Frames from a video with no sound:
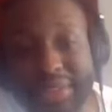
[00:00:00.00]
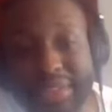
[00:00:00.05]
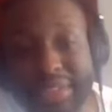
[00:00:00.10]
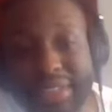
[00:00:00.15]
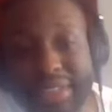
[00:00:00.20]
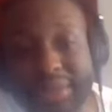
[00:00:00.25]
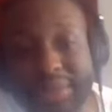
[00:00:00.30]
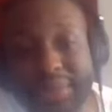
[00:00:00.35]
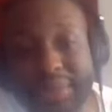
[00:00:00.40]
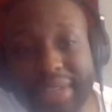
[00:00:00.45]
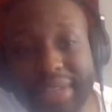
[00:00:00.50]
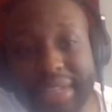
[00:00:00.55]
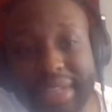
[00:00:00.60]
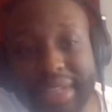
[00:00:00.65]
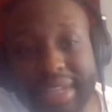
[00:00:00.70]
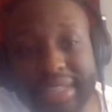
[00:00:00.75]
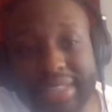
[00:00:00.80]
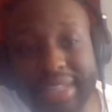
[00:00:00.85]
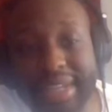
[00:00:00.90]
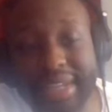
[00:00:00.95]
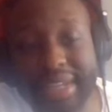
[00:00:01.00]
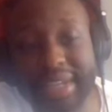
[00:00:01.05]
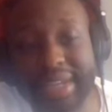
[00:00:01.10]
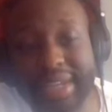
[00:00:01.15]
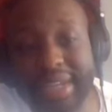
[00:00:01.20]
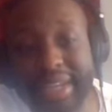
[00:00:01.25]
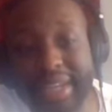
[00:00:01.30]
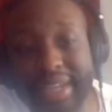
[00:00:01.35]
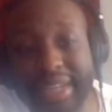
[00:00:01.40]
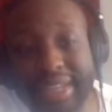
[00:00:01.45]
see what he gets out of
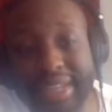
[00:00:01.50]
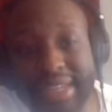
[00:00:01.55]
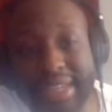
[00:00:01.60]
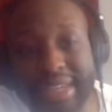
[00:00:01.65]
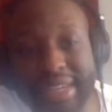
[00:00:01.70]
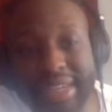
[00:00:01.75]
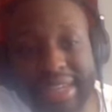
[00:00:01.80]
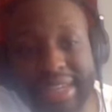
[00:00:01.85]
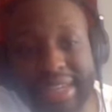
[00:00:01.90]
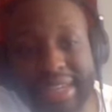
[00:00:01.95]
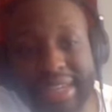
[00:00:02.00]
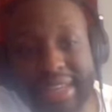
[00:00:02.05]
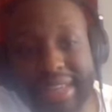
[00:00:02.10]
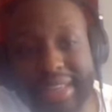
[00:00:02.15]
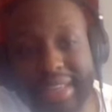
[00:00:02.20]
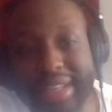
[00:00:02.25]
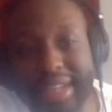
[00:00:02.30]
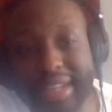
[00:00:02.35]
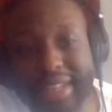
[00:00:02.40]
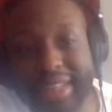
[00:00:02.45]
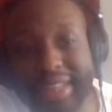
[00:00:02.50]
that. I